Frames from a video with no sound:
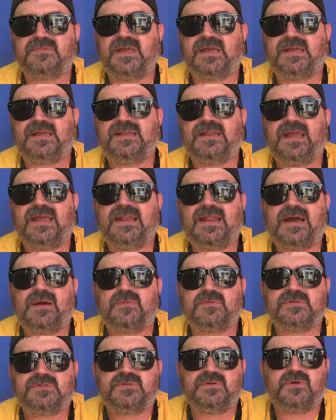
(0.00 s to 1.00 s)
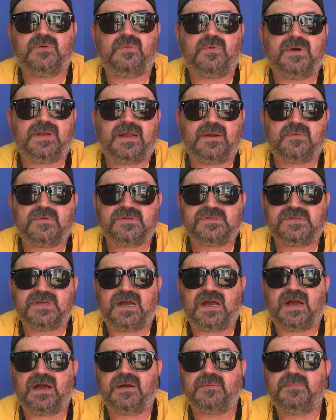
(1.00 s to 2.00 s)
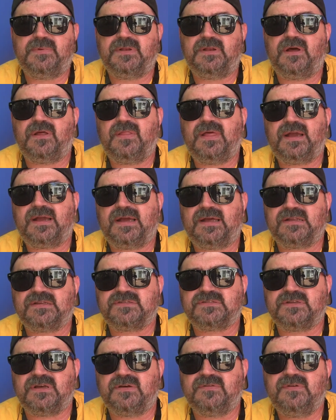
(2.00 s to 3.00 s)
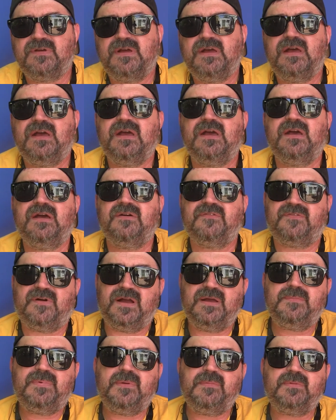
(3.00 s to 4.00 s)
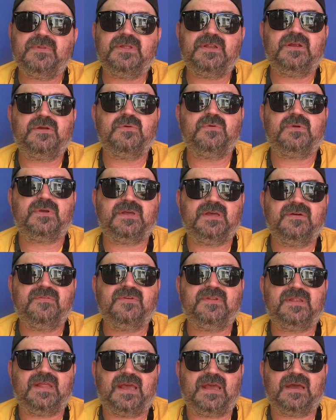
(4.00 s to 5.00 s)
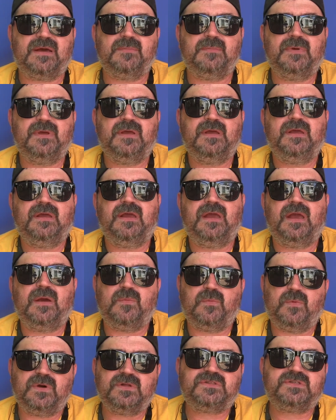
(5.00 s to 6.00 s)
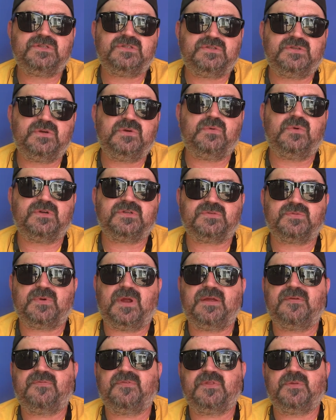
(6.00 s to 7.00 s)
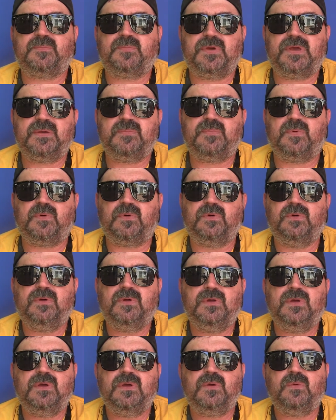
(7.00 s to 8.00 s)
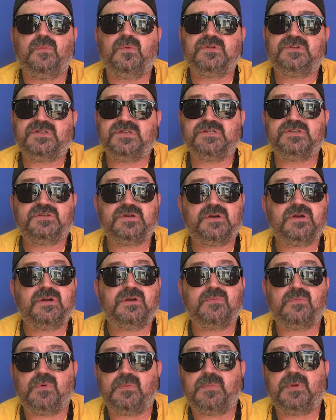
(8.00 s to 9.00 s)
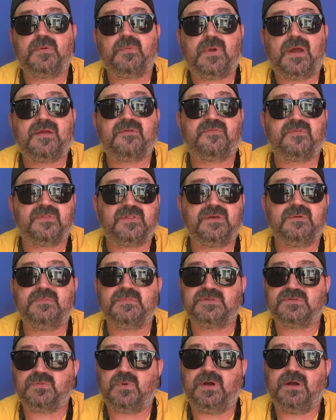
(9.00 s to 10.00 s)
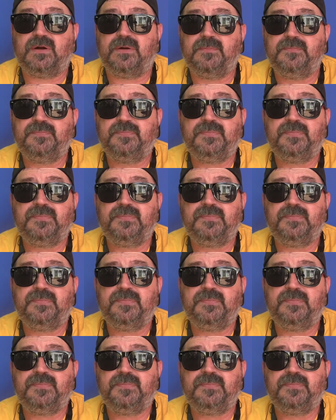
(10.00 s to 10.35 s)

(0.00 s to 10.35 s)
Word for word: taking eight hours to do a one hour job and all that kind of stuff. Find people in there who give a damn and want to do what's right for the people, which in turn will be right for them as well.